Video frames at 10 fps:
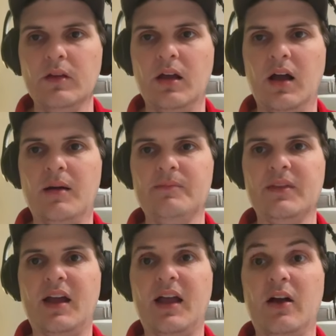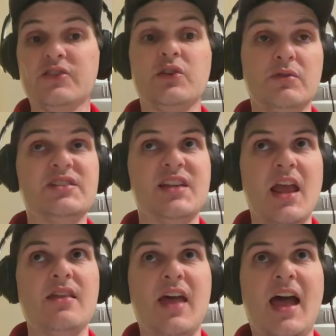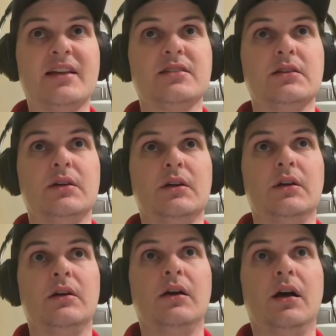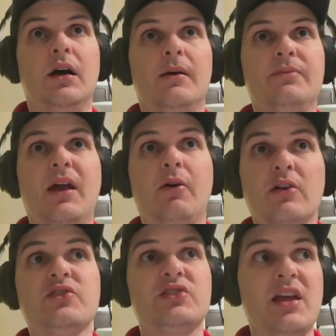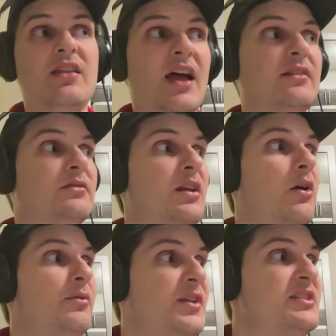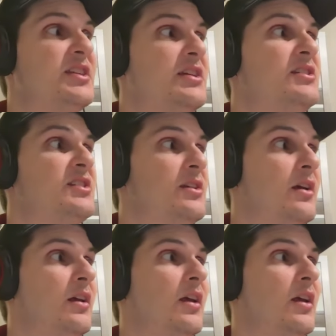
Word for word: um, I also would say that uh, I would also say that, you know, this is,